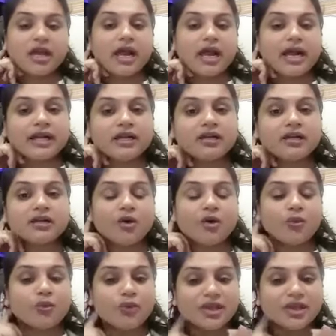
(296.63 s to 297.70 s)
and
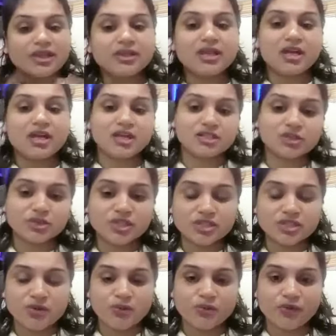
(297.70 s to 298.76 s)
with the
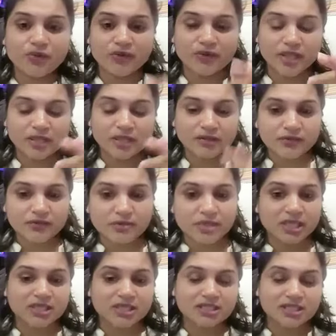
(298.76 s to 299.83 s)
hirsutism, when
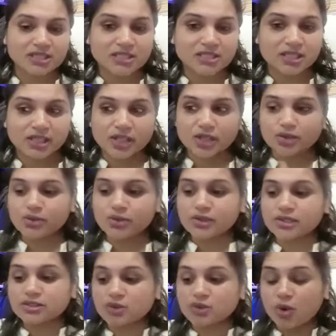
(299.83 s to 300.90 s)
female is consulting you,
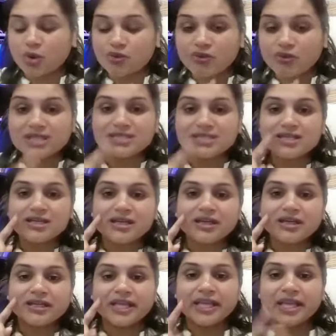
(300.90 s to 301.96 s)
it's always
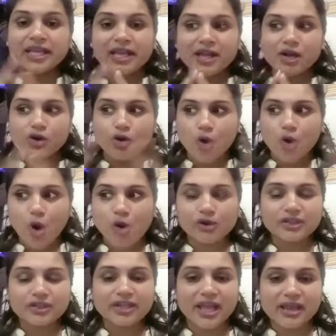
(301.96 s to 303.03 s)
taking a long
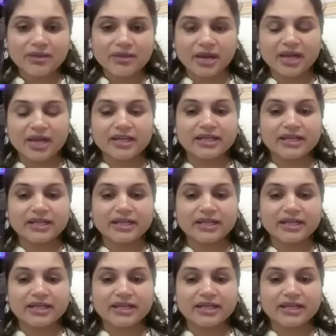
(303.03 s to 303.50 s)
time and